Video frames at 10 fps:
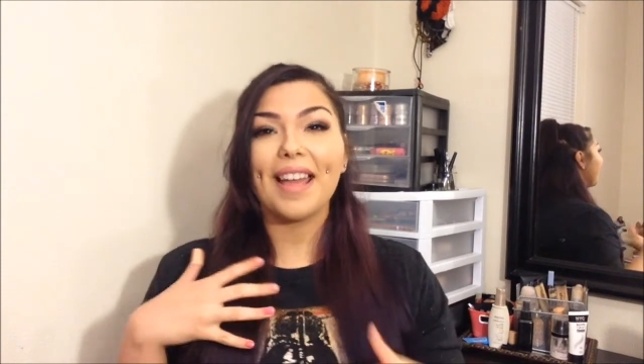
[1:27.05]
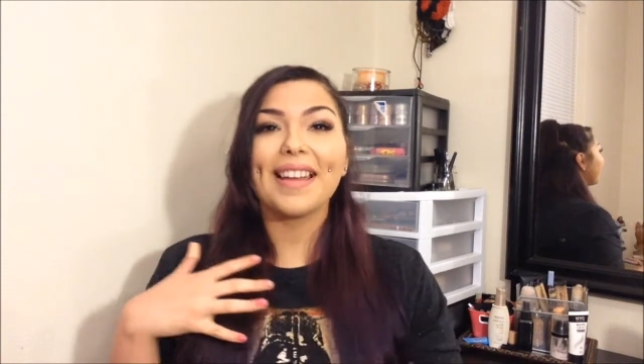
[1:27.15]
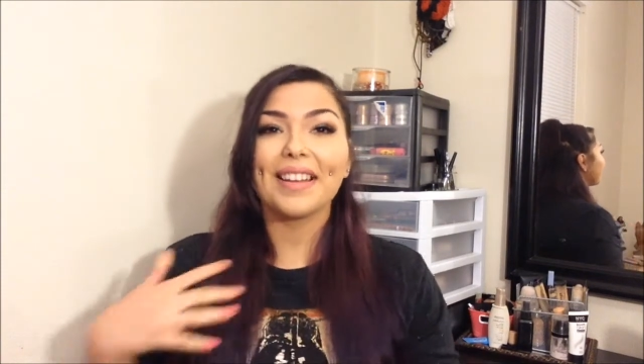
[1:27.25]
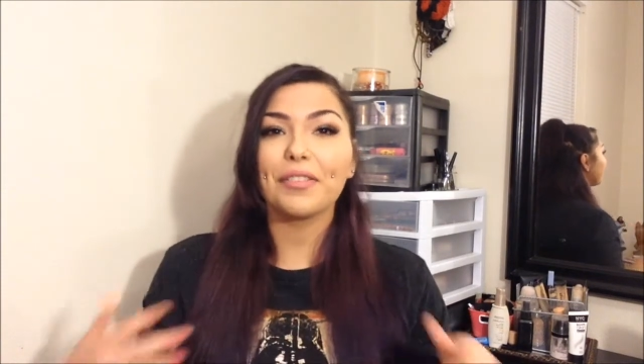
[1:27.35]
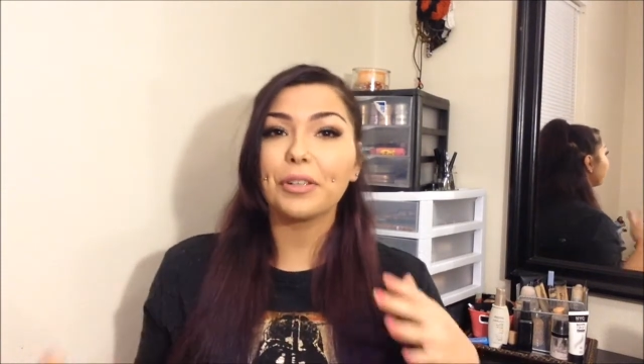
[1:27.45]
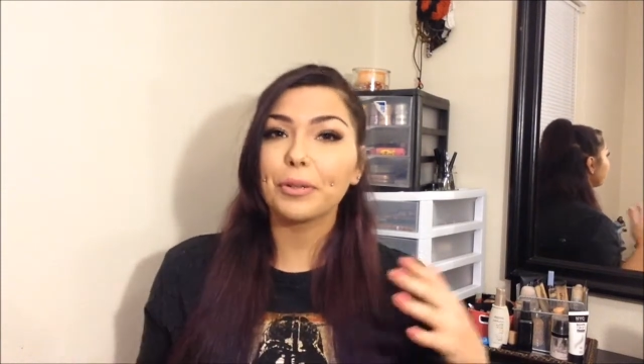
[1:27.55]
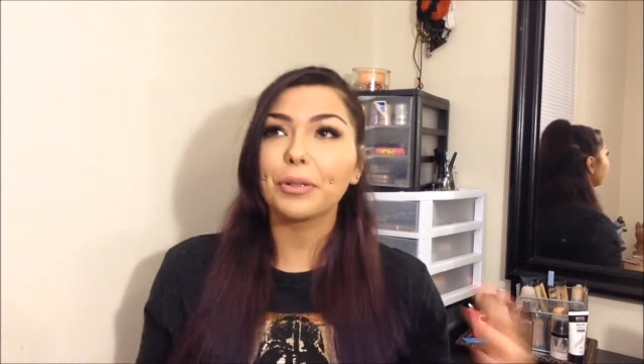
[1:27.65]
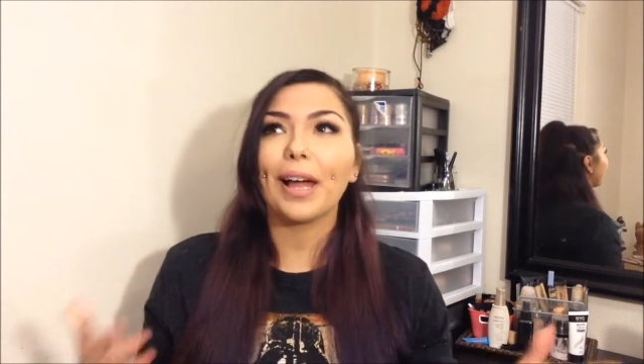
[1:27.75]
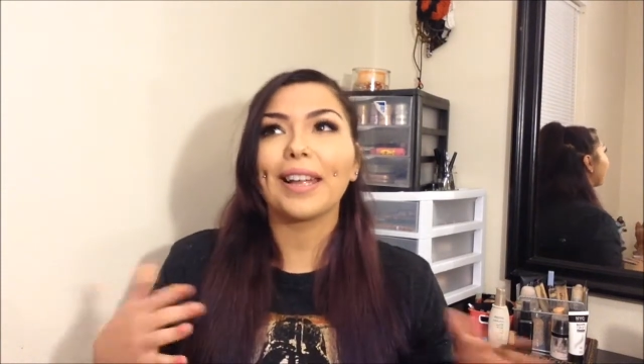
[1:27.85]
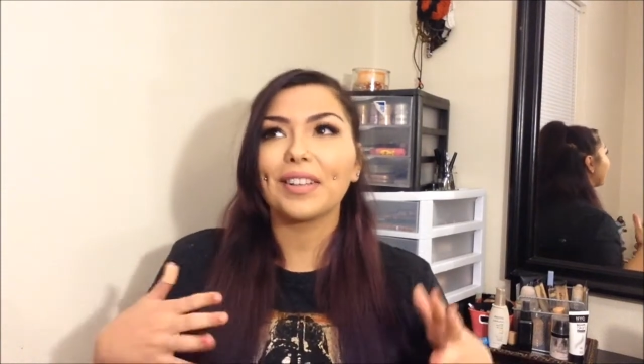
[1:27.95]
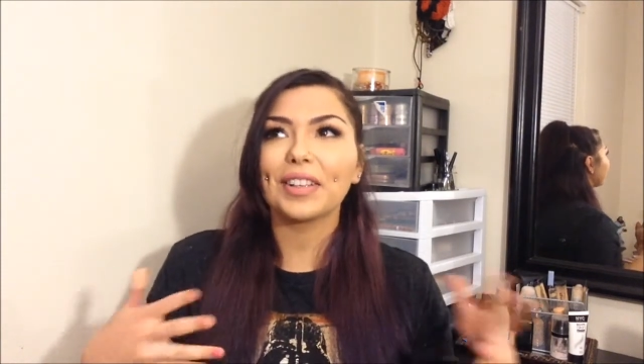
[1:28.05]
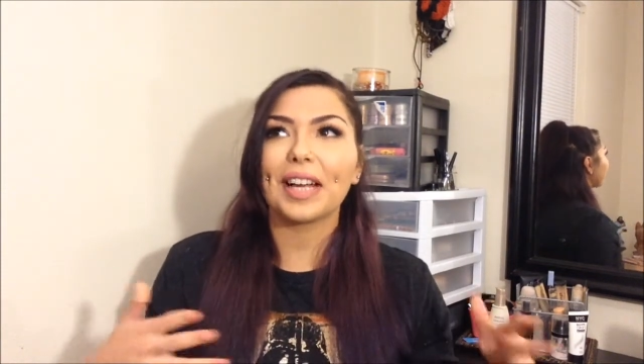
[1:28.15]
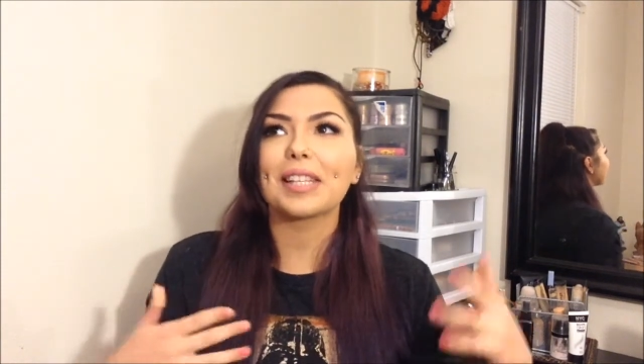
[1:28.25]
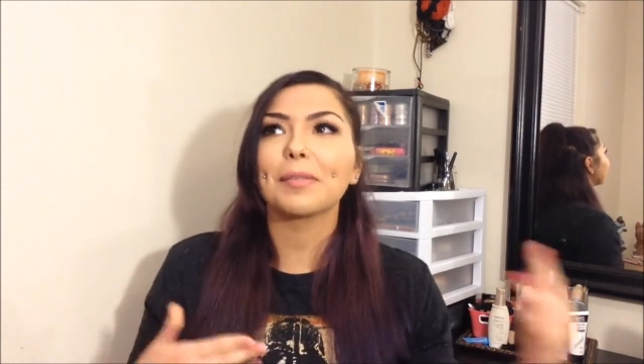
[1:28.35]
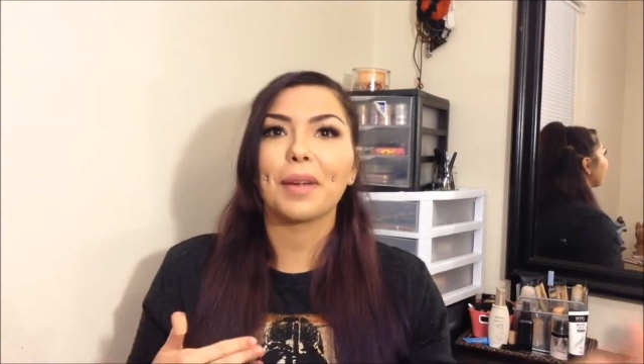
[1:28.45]
if you like look
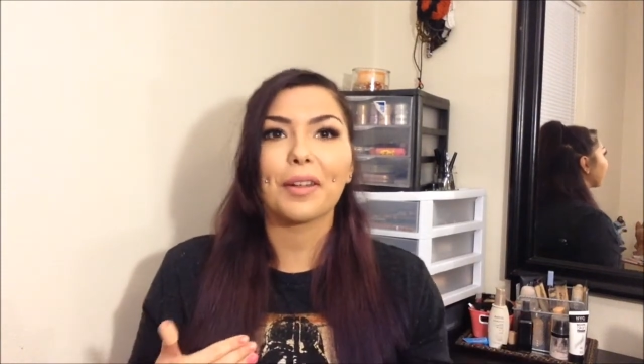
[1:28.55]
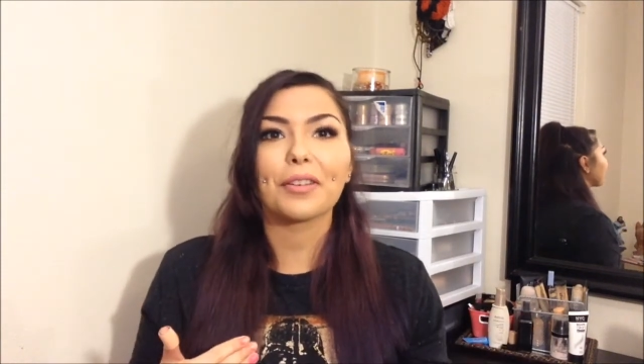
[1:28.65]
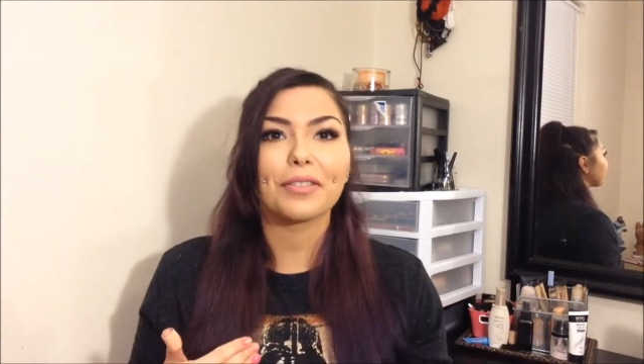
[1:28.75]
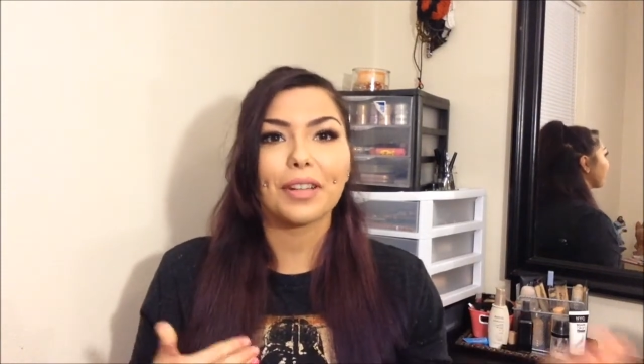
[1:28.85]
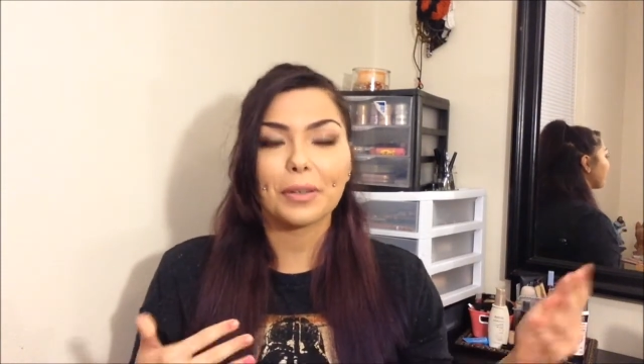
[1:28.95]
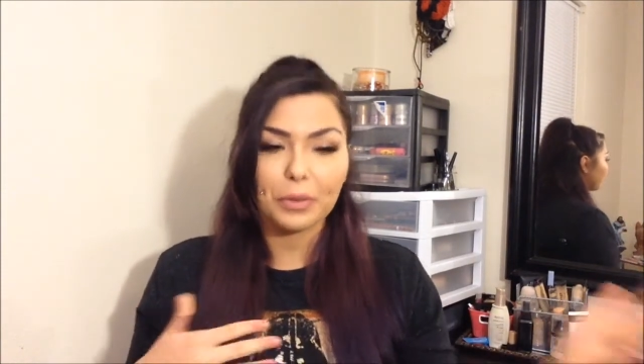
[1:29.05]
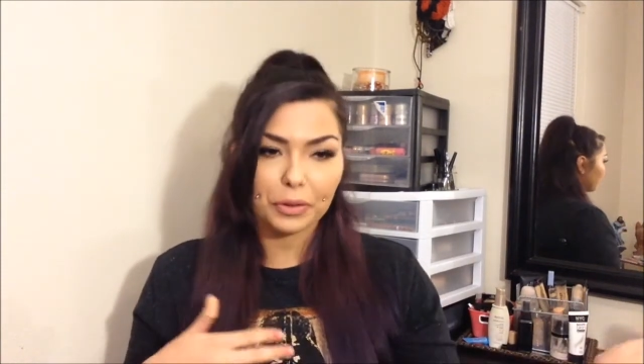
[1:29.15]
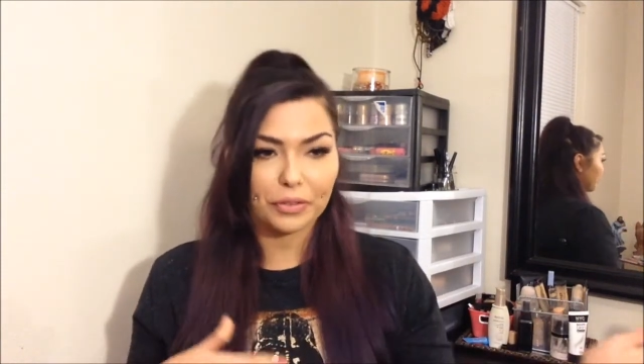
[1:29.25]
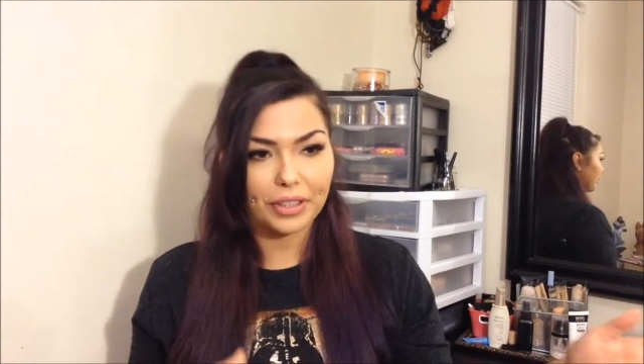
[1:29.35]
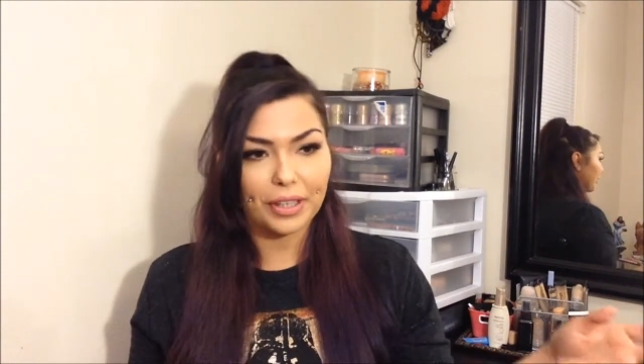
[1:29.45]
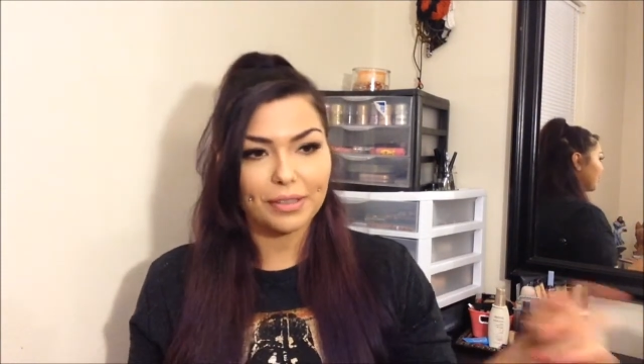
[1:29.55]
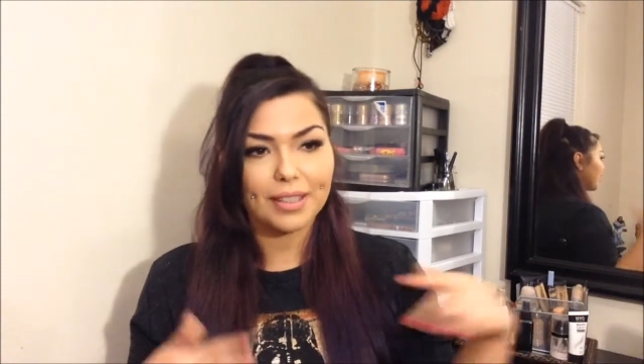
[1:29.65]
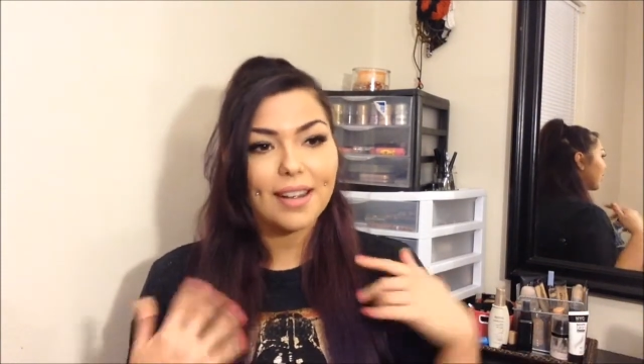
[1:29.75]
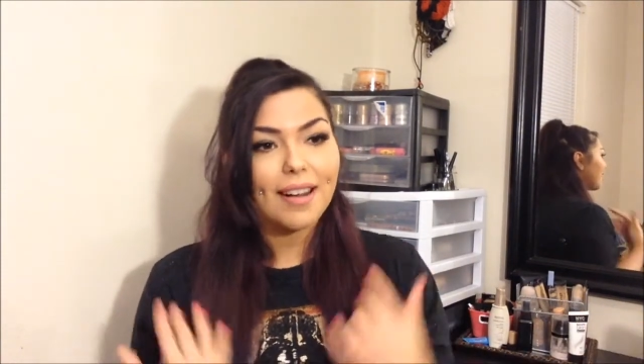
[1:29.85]
at some of my other like older videos,